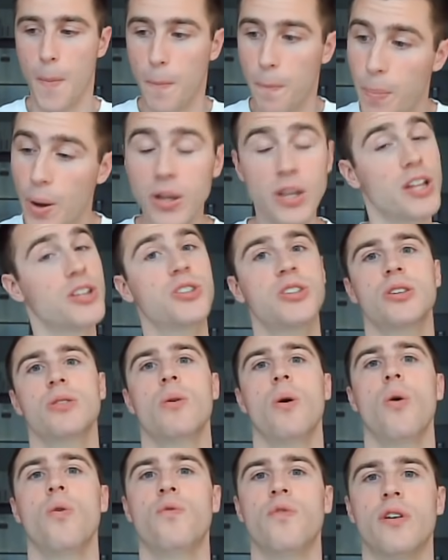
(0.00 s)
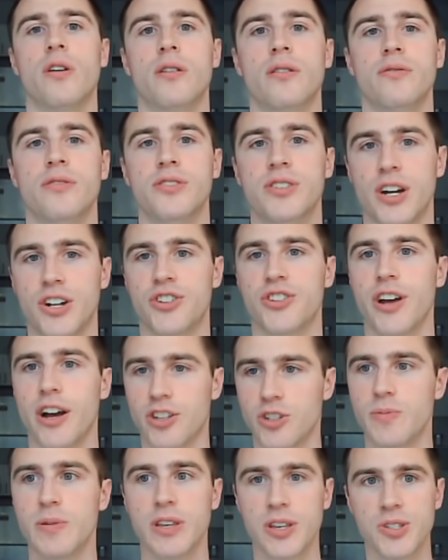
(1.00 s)
But let's go over the
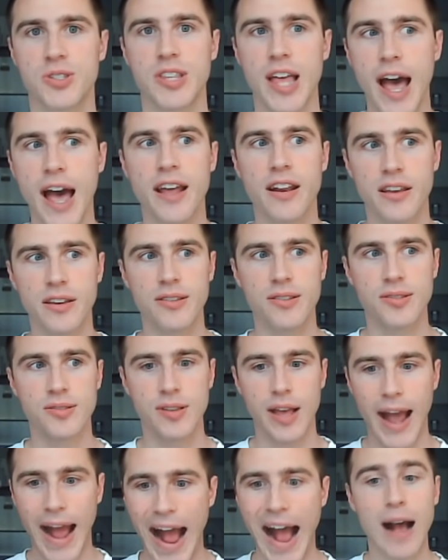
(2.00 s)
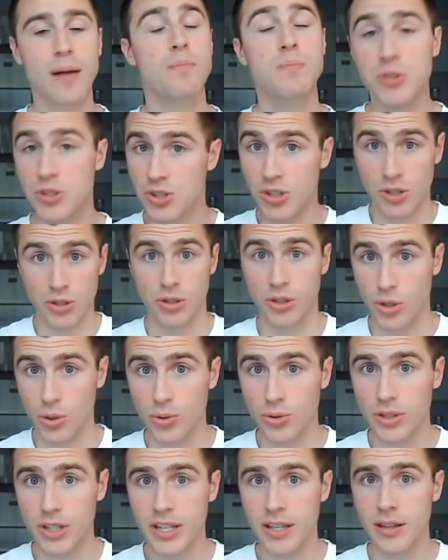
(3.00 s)
touchdowns, because that is
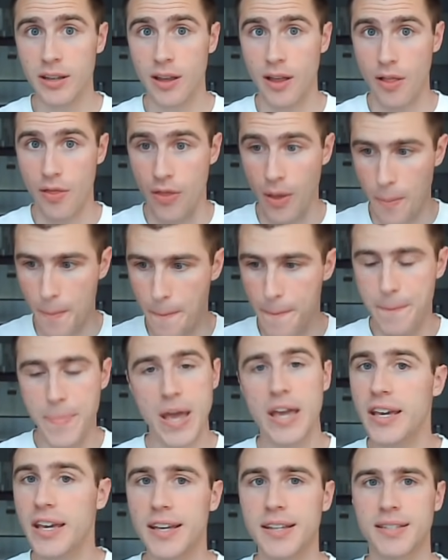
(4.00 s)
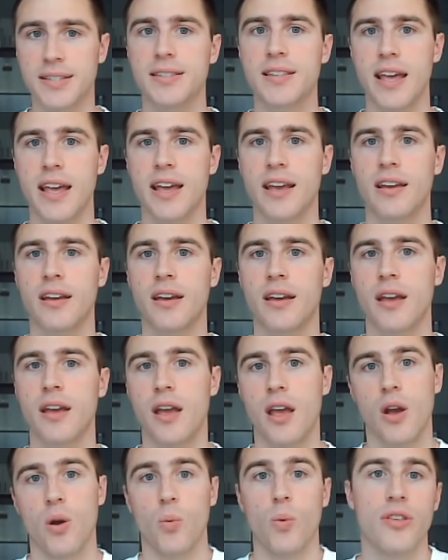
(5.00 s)
absolutely the biggest thing
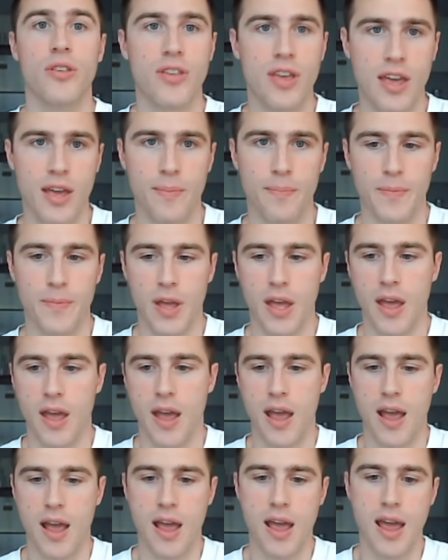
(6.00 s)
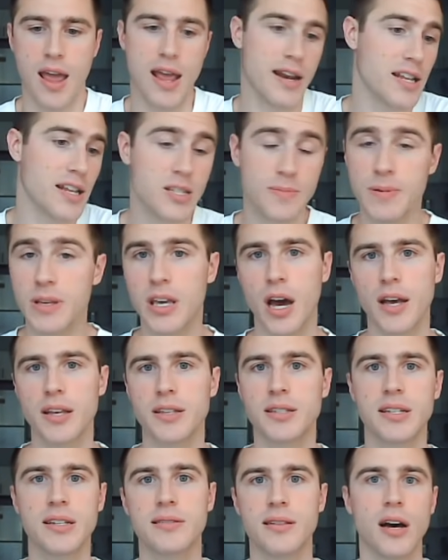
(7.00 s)
with him. And it's
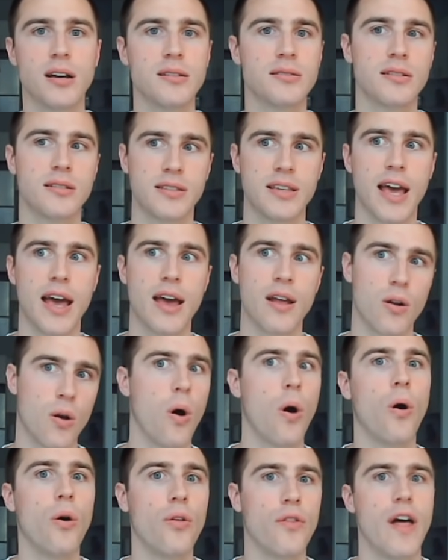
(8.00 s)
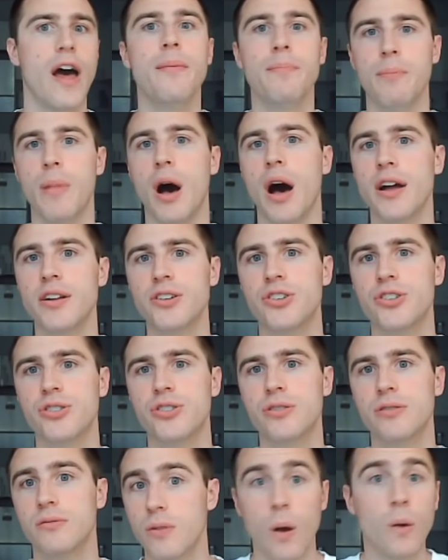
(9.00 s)
because he doesn't get all that
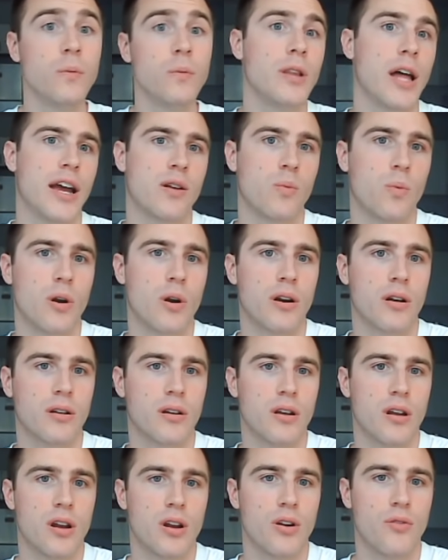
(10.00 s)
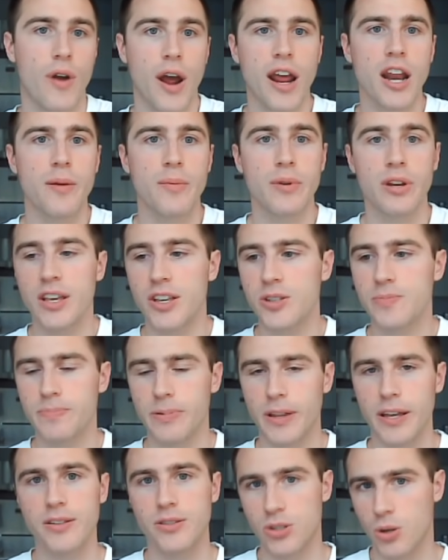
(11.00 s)
much goal line work, right? I mean, he's
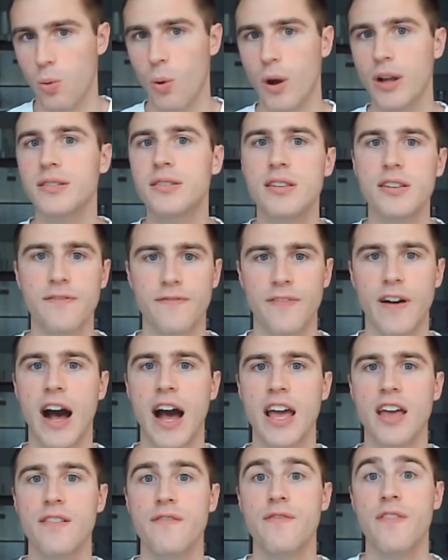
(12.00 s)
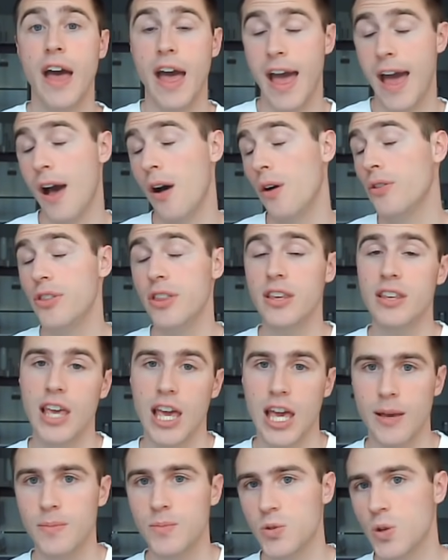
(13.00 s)
played 25 healthy
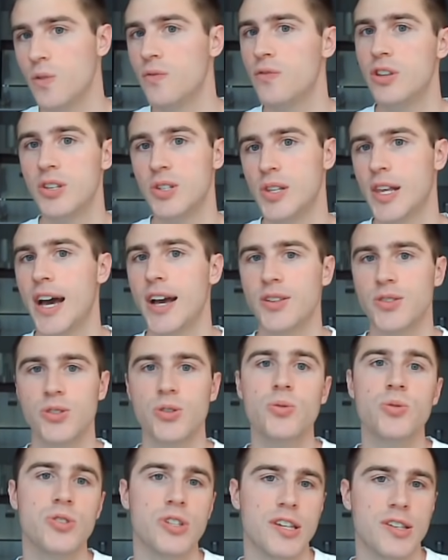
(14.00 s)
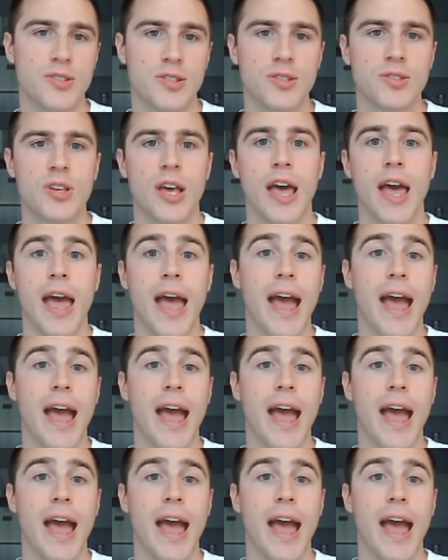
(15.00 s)
games over these last 2 seasons,